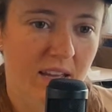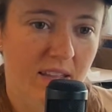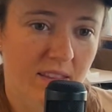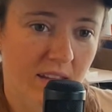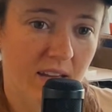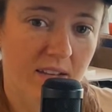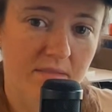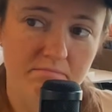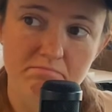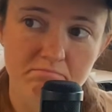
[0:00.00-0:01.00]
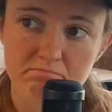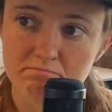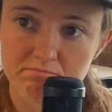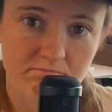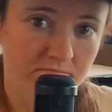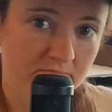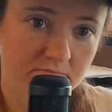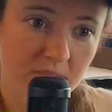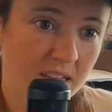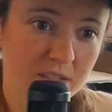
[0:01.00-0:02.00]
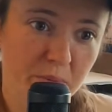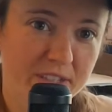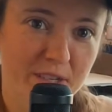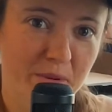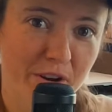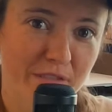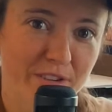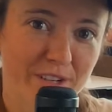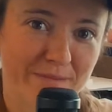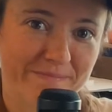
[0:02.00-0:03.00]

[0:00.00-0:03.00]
then yeah, these plans could be great for you.